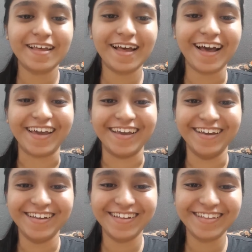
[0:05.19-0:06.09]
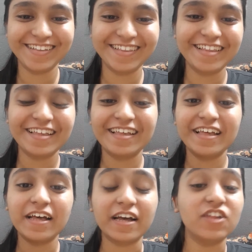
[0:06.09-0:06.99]
Hi,
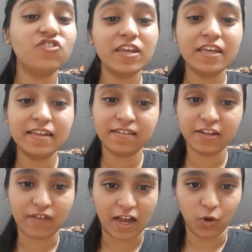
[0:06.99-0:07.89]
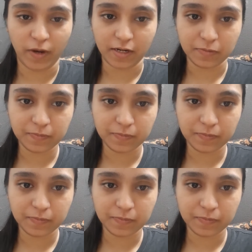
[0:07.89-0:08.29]
a GE is an evaluator.